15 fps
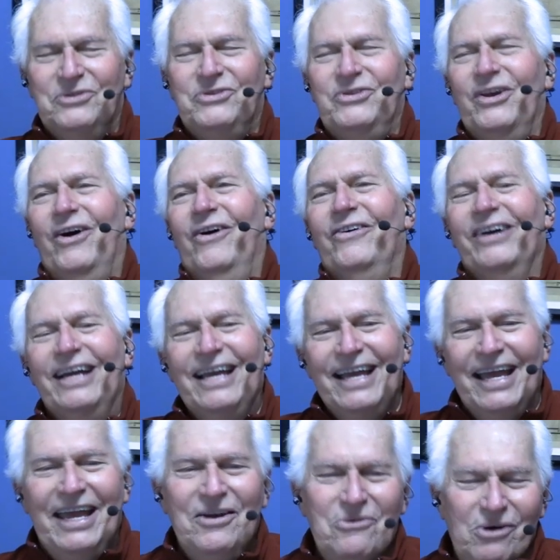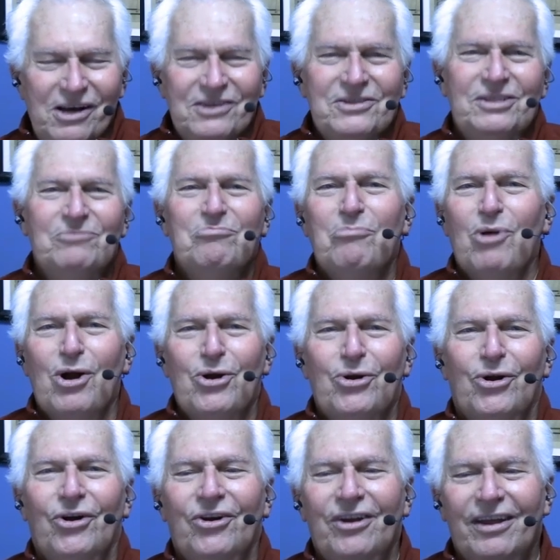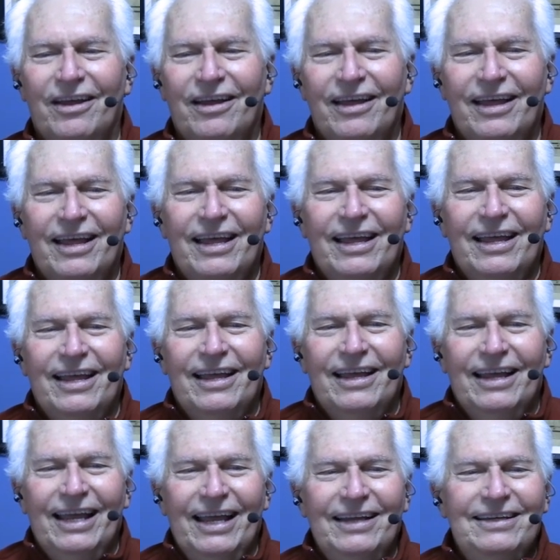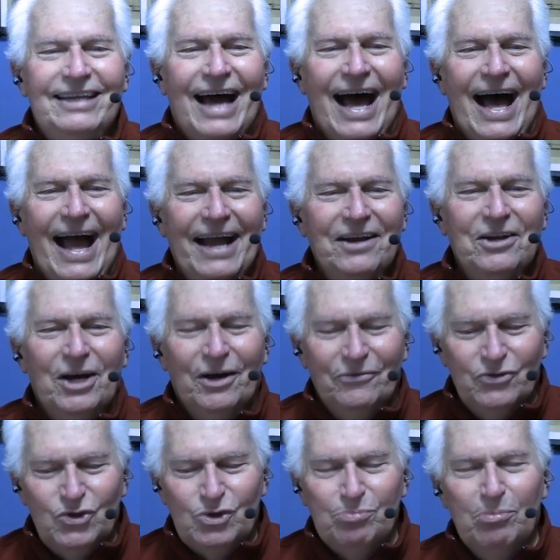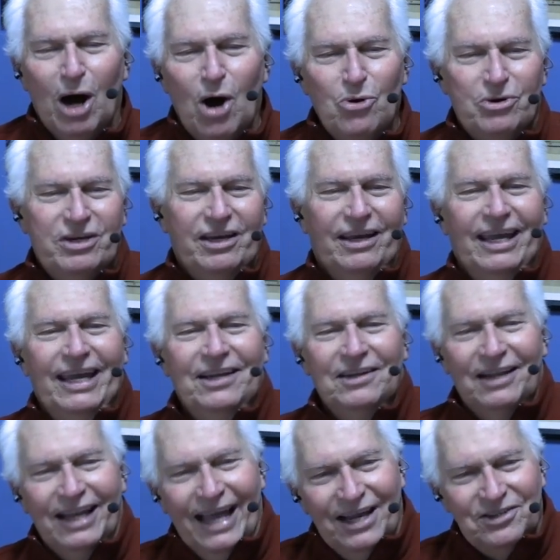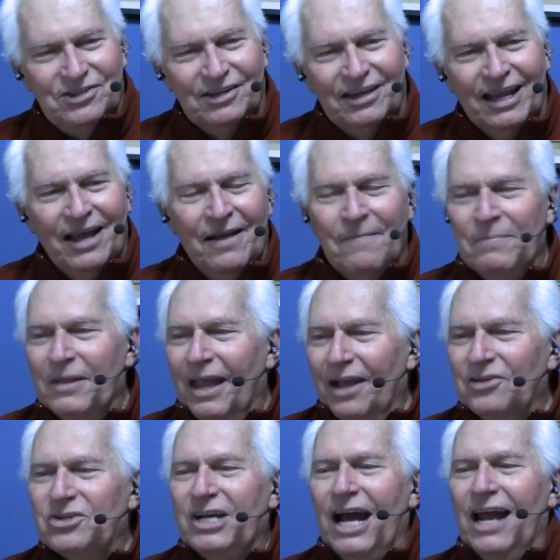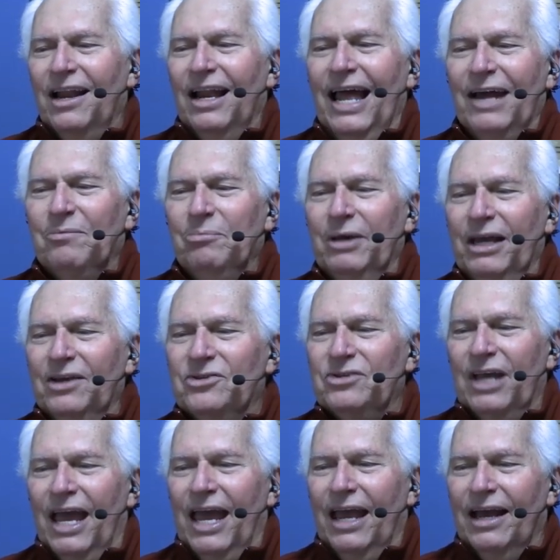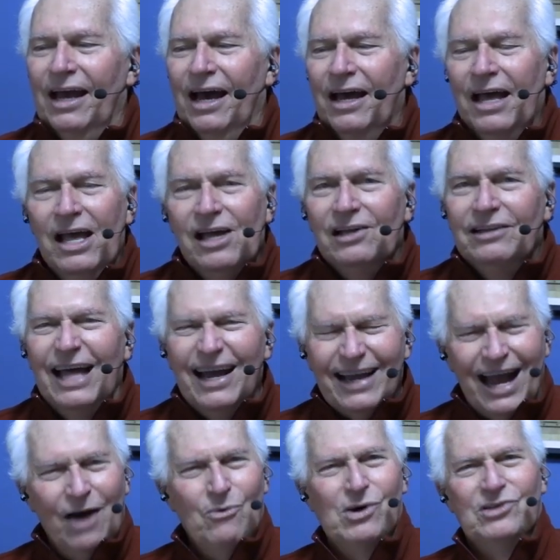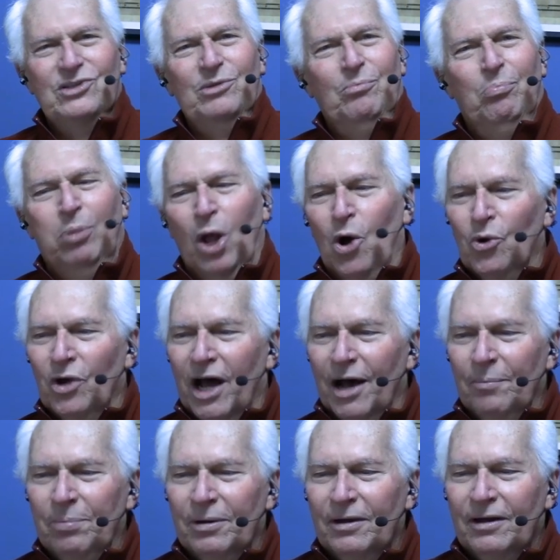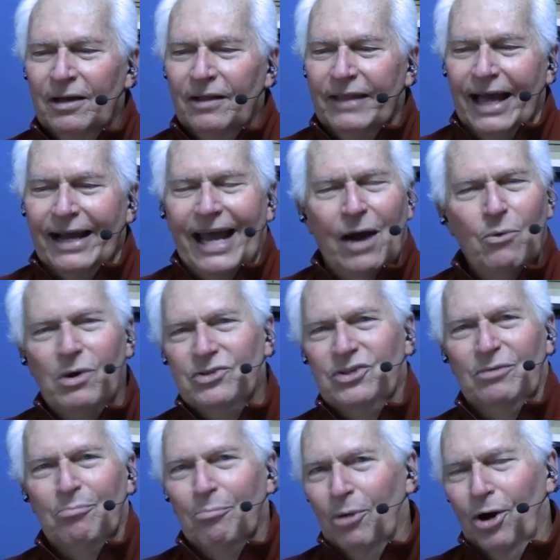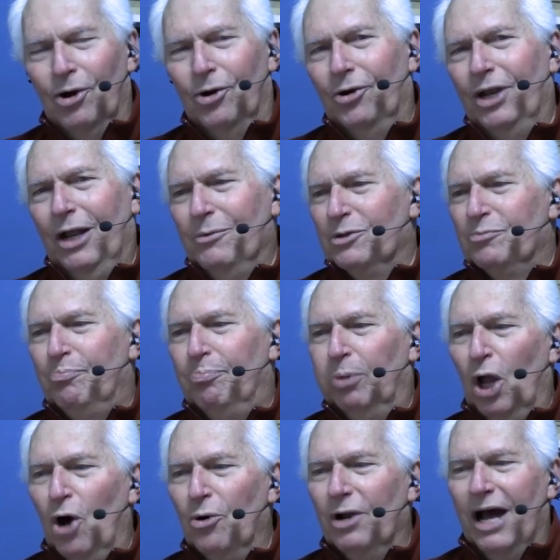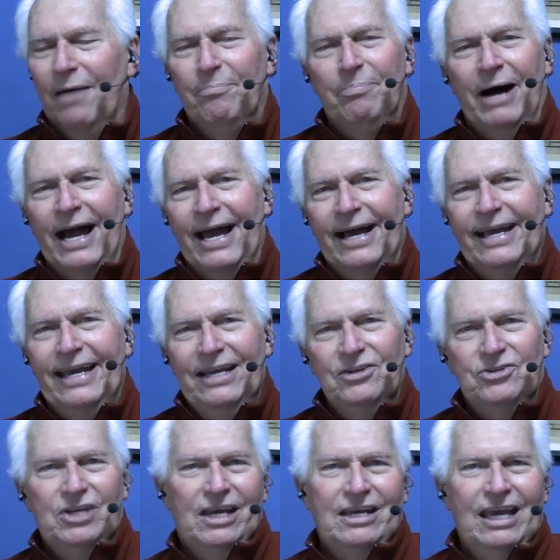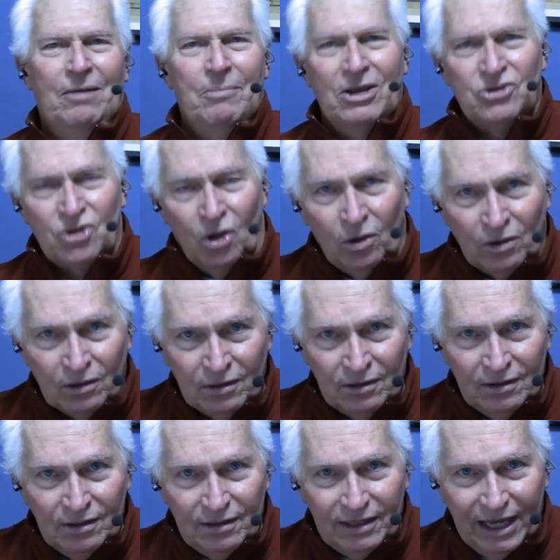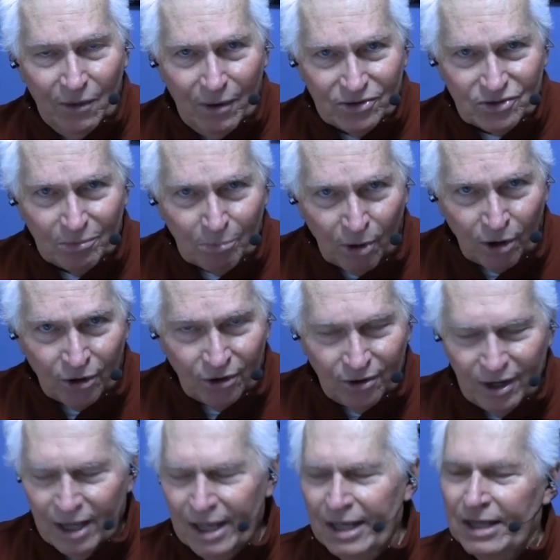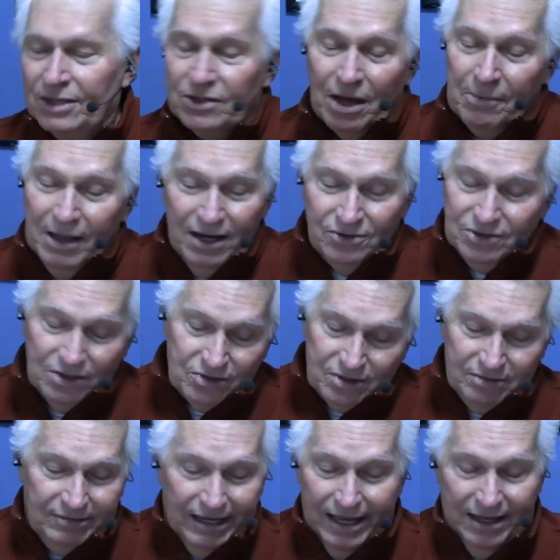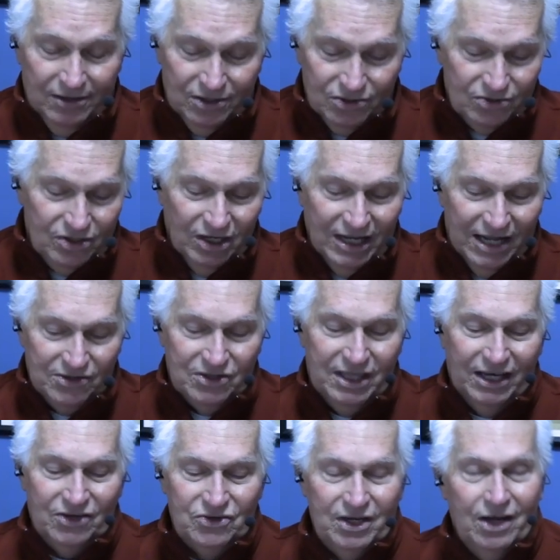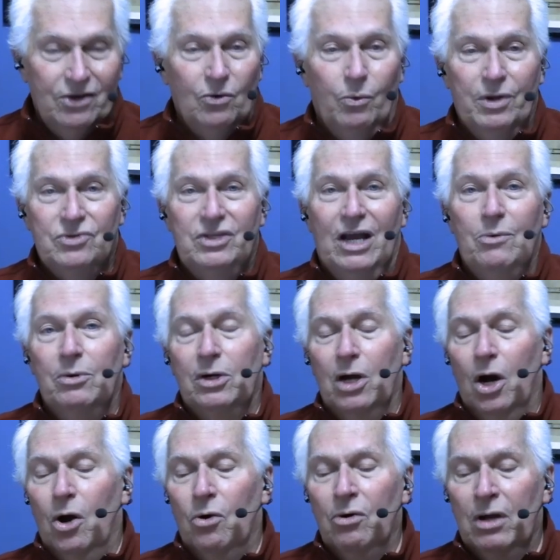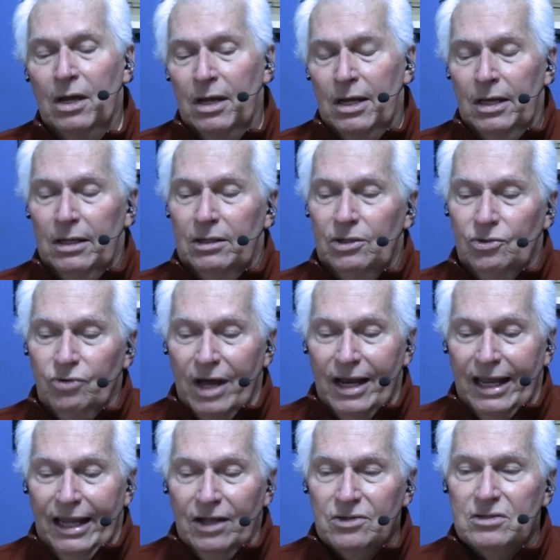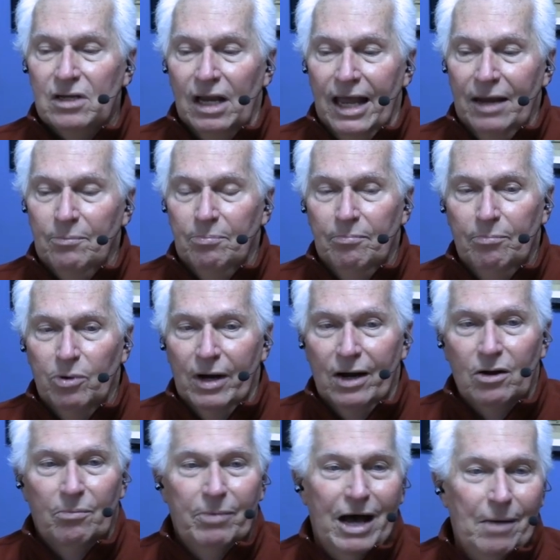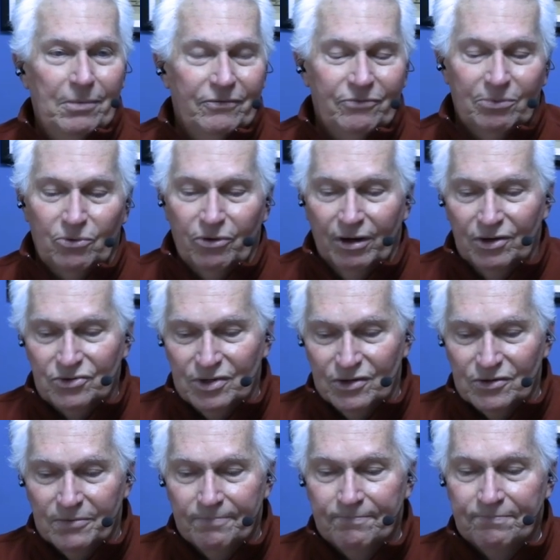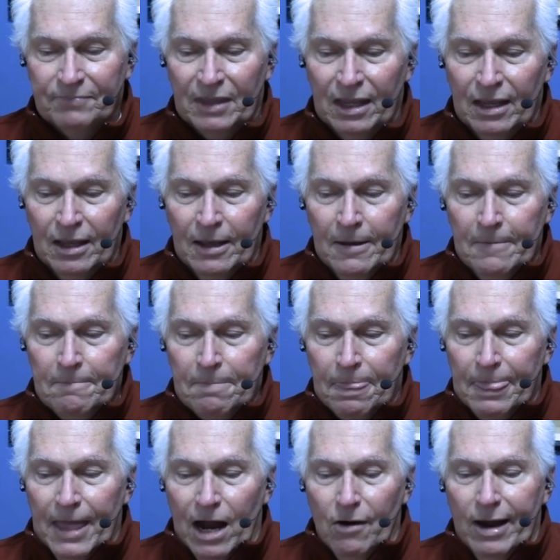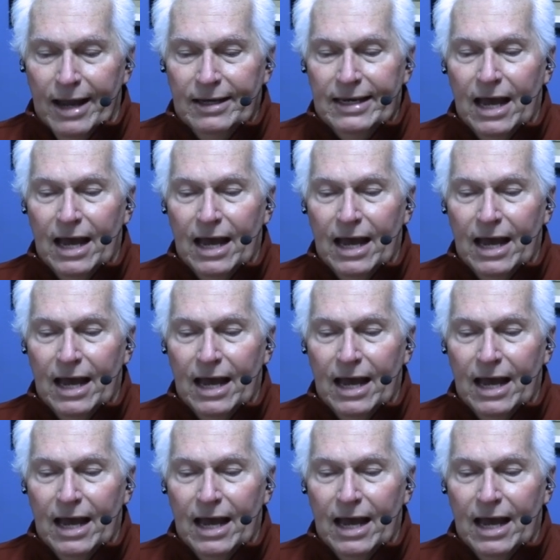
So he wasn't murdered. He died of smoke inhalation. It's kind of like me saying that guy wasn't blown up. That guy wasn't murdered. He was blown up by a heat-seeking missile. He wasn't murdered. So, I mean, it's just nuts the extent to which they will go to try to insulate Barack Obama from criticism. All right.